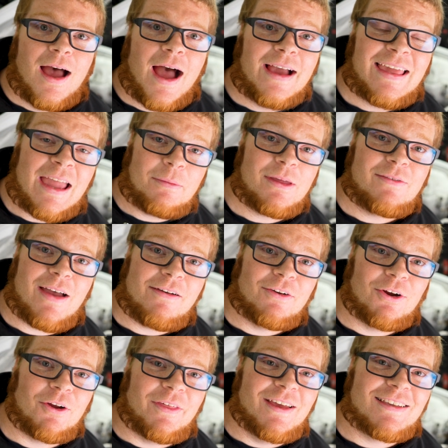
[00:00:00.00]
I can't believe I haven't
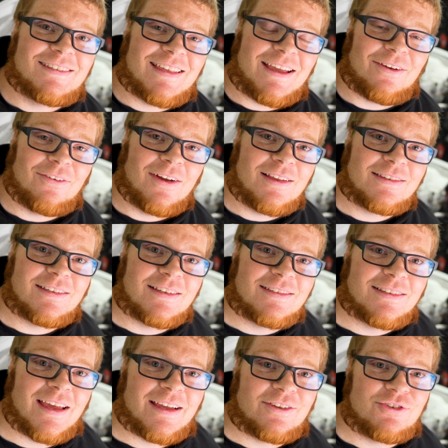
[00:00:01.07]
heard this thing run
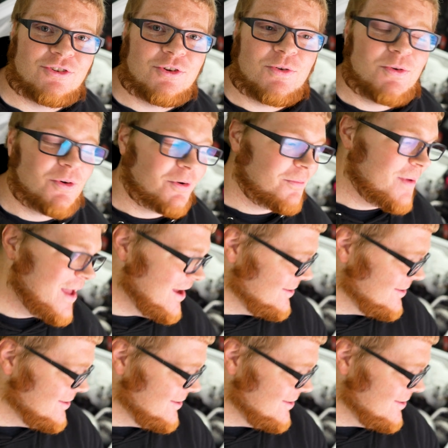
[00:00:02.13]
since like June or May